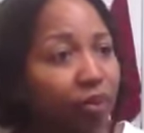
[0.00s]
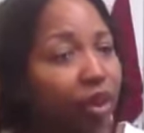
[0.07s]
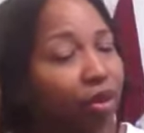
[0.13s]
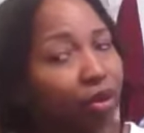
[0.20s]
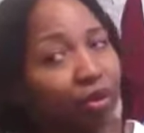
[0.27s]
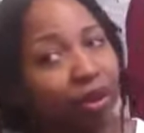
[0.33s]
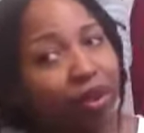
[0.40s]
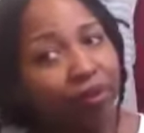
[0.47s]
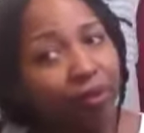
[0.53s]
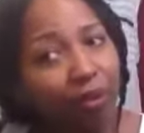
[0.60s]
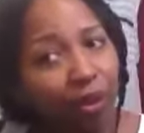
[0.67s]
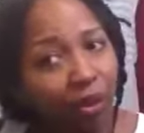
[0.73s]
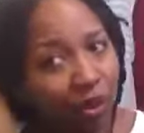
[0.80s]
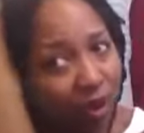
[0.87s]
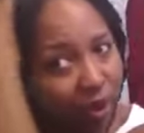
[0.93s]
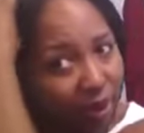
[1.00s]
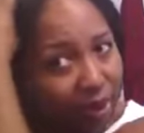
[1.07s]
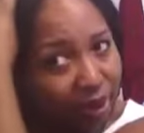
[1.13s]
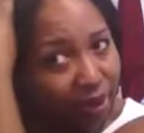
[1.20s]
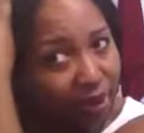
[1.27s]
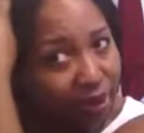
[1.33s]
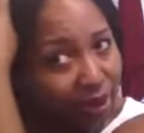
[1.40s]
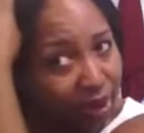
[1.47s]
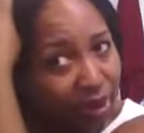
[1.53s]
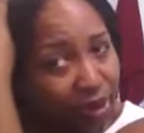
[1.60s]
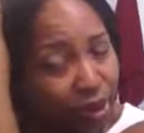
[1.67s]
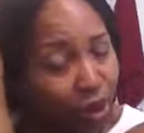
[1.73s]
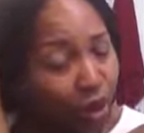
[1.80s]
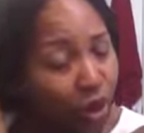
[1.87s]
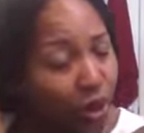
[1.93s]
don't leave them on as
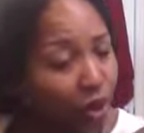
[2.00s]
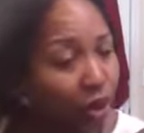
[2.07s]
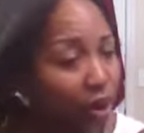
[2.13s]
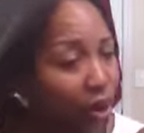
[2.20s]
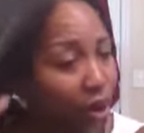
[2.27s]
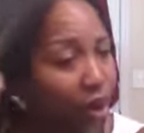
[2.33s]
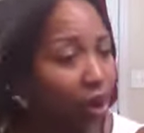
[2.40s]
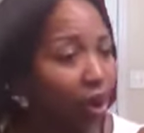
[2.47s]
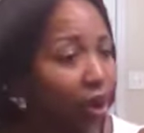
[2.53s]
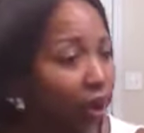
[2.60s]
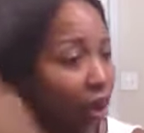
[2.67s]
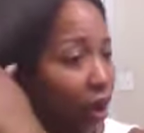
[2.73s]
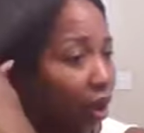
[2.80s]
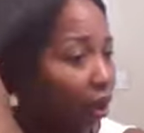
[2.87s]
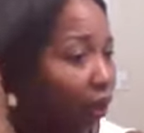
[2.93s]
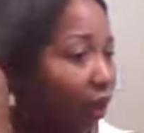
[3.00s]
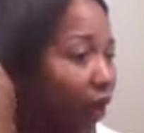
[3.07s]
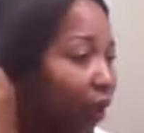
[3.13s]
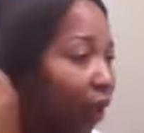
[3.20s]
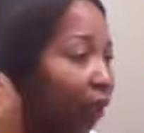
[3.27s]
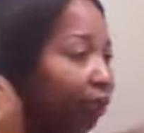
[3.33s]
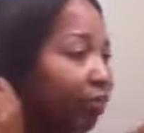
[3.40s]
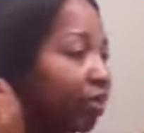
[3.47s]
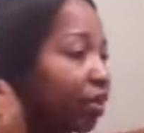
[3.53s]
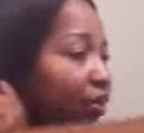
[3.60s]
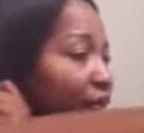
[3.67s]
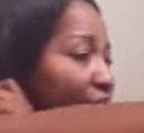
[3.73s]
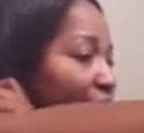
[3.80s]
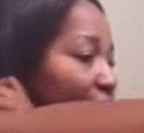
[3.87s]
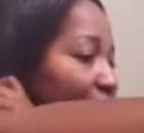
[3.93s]
long. Okay, so
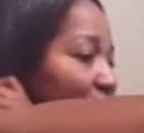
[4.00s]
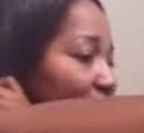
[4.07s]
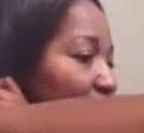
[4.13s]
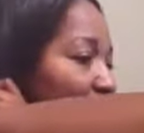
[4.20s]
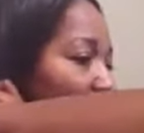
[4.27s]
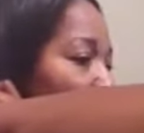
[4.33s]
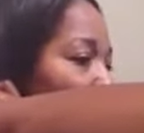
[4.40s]
I've got that